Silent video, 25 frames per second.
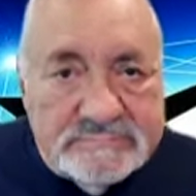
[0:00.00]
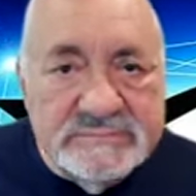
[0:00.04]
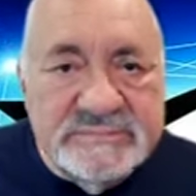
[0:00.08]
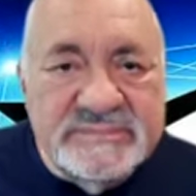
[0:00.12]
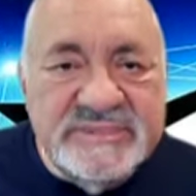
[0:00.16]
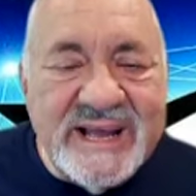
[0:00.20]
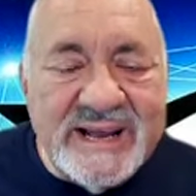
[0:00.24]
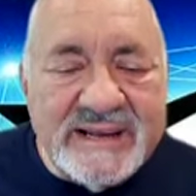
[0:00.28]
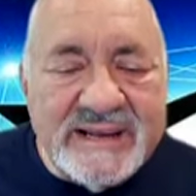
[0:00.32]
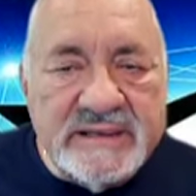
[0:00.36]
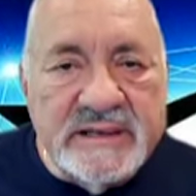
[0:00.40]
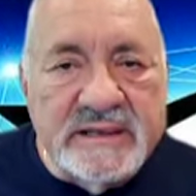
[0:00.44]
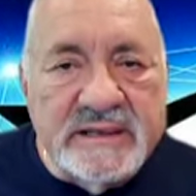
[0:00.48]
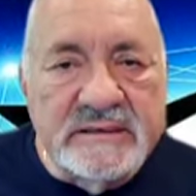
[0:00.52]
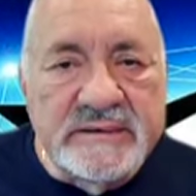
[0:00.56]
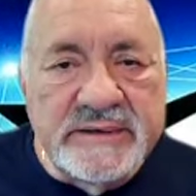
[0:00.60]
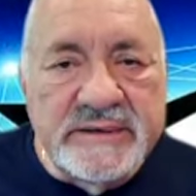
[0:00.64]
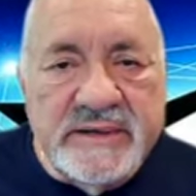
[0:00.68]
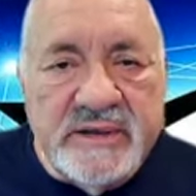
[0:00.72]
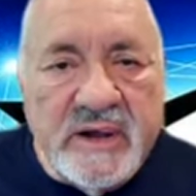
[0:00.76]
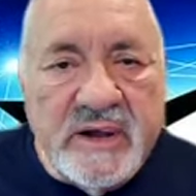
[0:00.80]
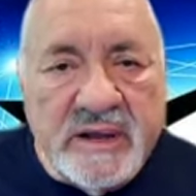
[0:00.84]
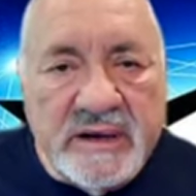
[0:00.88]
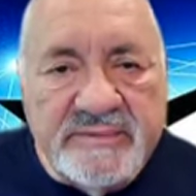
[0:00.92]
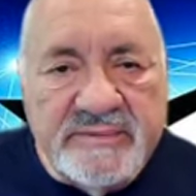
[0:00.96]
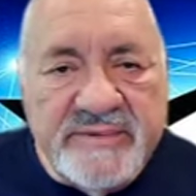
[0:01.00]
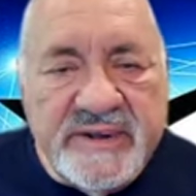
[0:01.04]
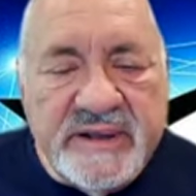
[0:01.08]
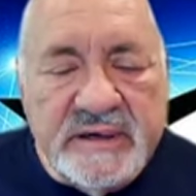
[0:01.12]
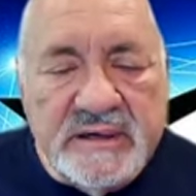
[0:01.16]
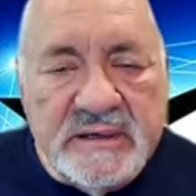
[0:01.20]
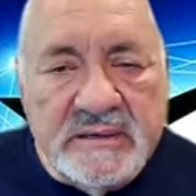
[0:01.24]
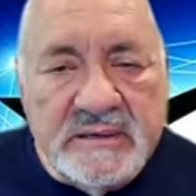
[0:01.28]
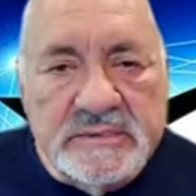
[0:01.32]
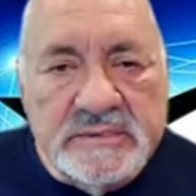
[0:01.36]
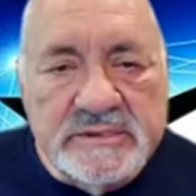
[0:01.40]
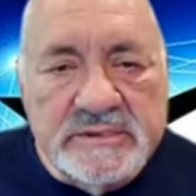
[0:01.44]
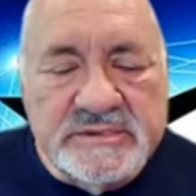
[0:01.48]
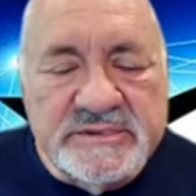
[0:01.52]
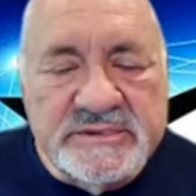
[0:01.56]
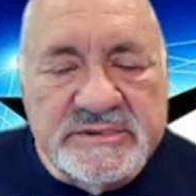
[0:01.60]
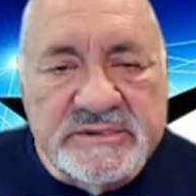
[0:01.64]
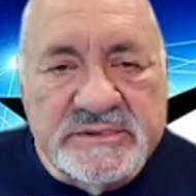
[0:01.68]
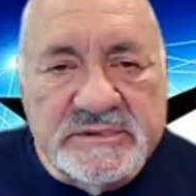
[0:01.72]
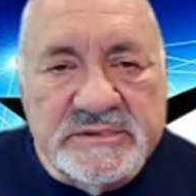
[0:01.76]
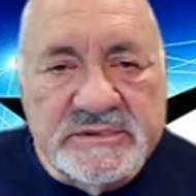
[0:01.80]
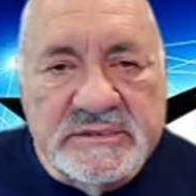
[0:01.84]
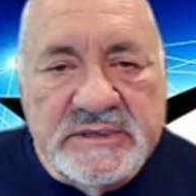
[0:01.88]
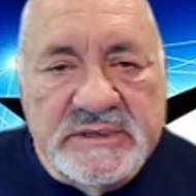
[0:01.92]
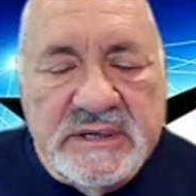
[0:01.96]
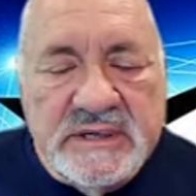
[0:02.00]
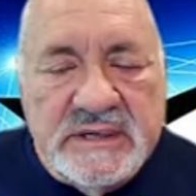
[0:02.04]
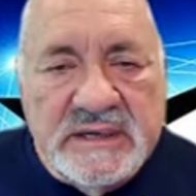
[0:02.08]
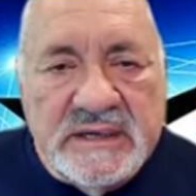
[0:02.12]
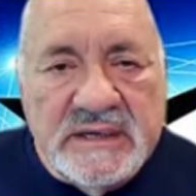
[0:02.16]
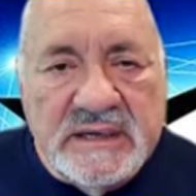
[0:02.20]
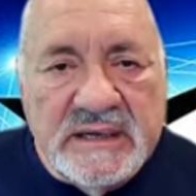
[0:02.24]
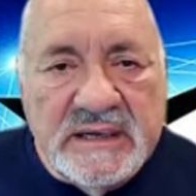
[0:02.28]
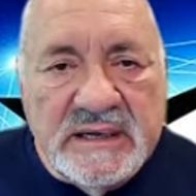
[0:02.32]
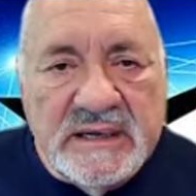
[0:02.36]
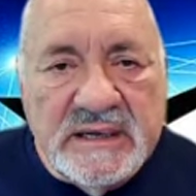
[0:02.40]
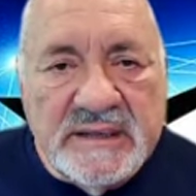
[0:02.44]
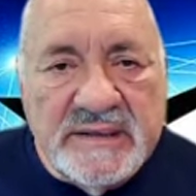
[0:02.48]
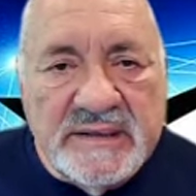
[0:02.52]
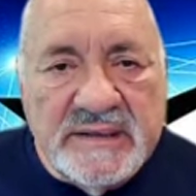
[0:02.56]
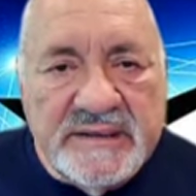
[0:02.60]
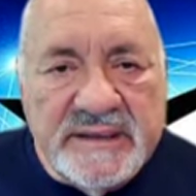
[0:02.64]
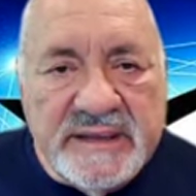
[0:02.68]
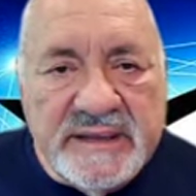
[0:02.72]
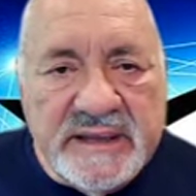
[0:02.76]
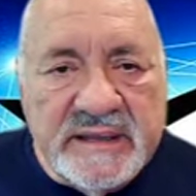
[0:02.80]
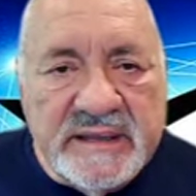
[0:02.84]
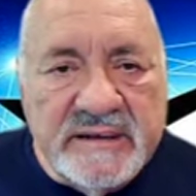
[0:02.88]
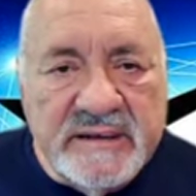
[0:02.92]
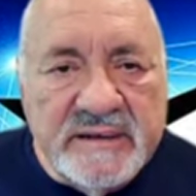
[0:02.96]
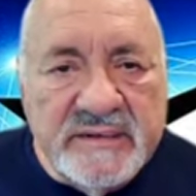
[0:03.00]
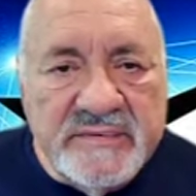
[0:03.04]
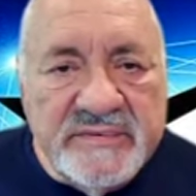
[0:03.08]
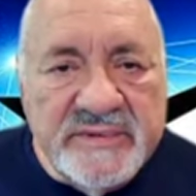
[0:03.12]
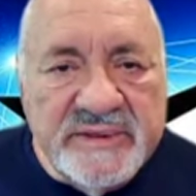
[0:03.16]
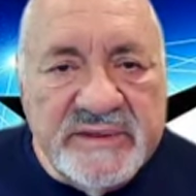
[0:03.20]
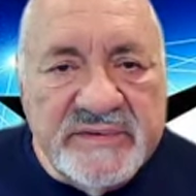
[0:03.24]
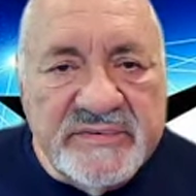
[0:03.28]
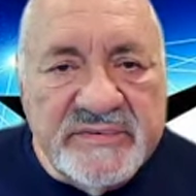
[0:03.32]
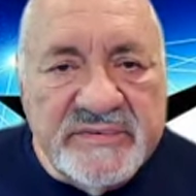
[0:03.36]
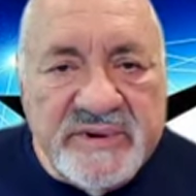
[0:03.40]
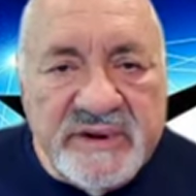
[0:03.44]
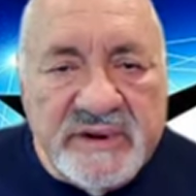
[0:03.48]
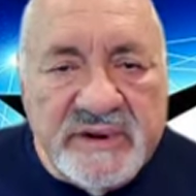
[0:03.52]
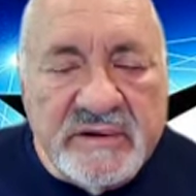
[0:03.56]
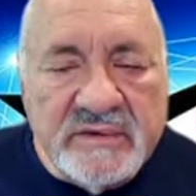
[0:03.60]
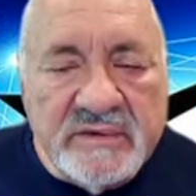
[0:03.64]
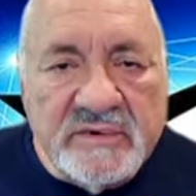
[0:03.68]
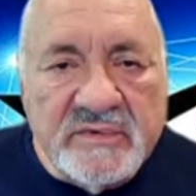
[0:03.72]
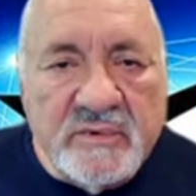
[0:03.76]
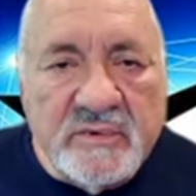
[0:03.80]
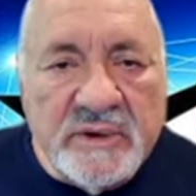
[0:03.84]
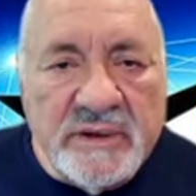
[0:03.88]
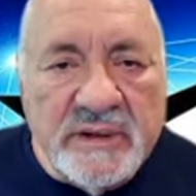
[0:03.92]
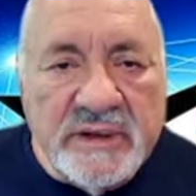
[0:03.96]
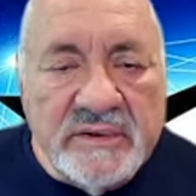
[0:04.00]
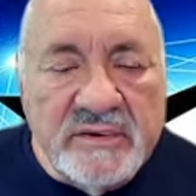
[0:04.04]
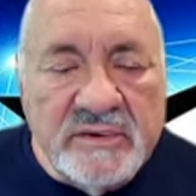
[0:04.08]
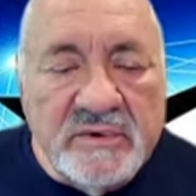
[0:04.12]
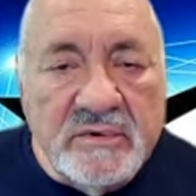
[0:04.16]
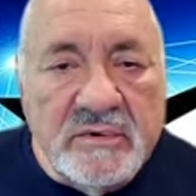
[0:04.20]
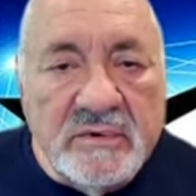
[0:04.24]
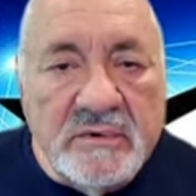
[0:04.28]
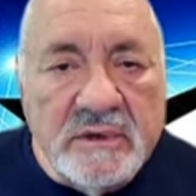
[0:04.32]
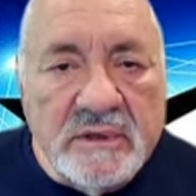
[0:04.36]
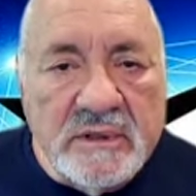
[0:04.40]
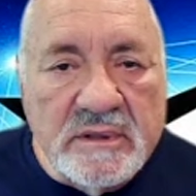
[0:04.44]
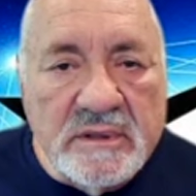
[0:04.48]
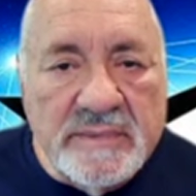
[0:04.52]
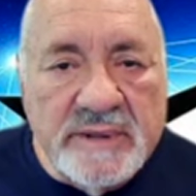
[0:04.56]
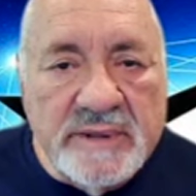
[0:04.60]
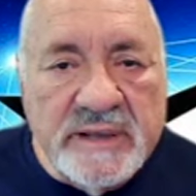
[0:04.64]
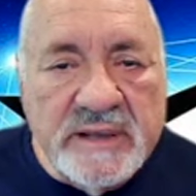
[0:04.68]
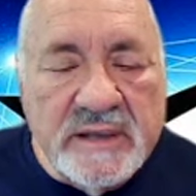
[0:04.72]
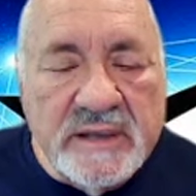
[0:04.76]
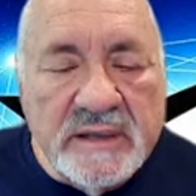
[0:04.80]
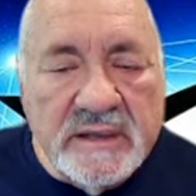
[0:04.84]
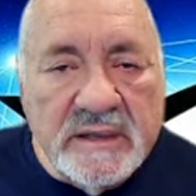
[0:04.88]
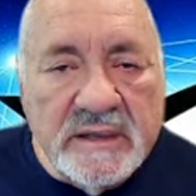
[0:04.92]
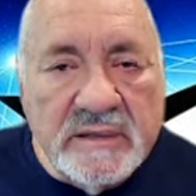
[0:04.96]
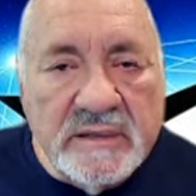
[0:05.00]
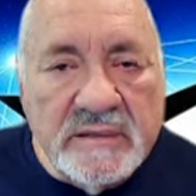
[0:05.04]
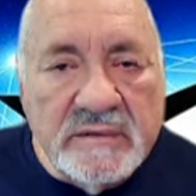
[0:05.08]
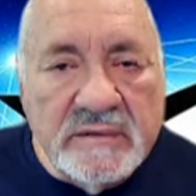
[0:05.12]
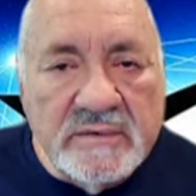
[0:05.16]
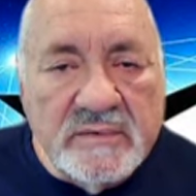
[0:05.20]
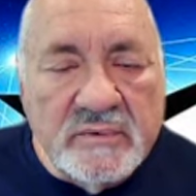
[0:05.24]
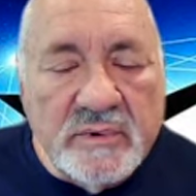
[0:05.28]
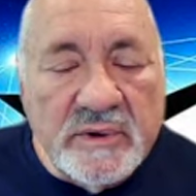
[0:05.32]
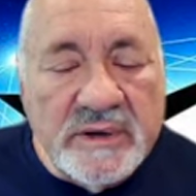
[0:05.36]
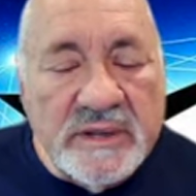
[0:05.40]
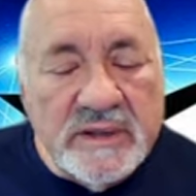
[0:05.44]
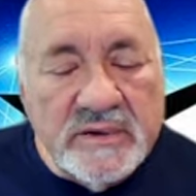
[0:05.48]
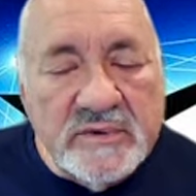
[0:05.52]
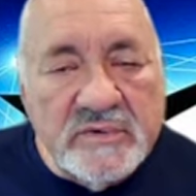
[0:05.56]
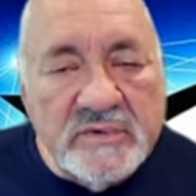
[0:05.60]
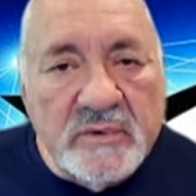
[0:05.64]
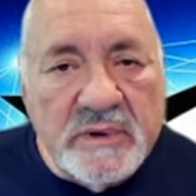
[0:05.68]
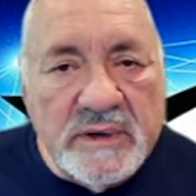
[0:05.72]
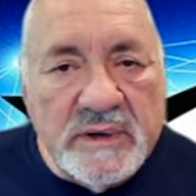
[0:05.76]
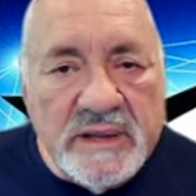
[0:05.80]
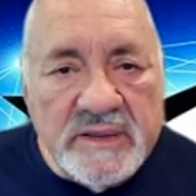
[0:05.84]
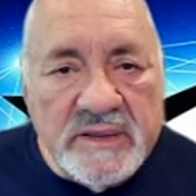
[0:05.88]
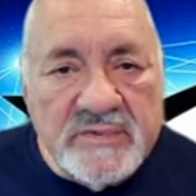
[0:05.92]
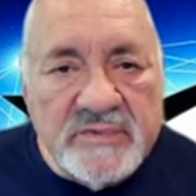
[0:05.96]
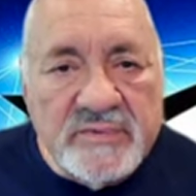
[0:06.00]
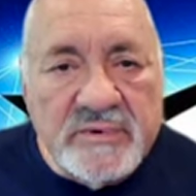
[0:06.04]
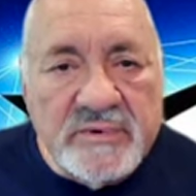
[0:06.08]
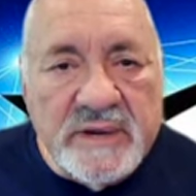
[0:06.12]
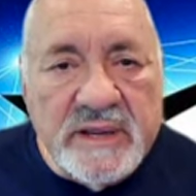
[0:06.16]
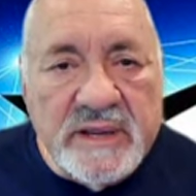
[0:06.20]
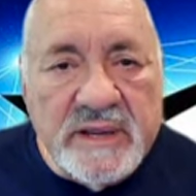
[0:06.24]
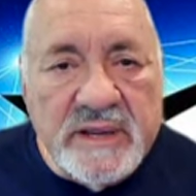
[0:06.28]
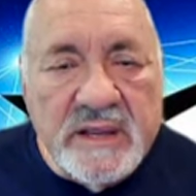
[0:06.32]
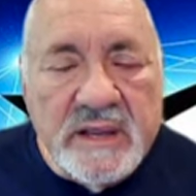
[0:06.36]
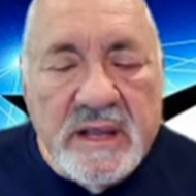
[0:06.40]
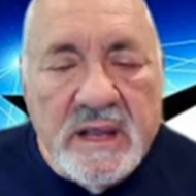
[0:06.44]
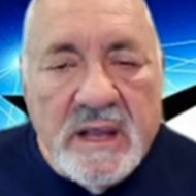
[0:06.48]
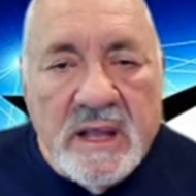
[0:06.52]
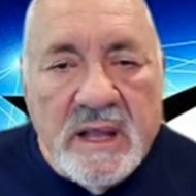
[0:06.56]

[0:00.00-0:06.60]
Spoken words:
technically not available till the end of this year, 22, or the beginning of 2023.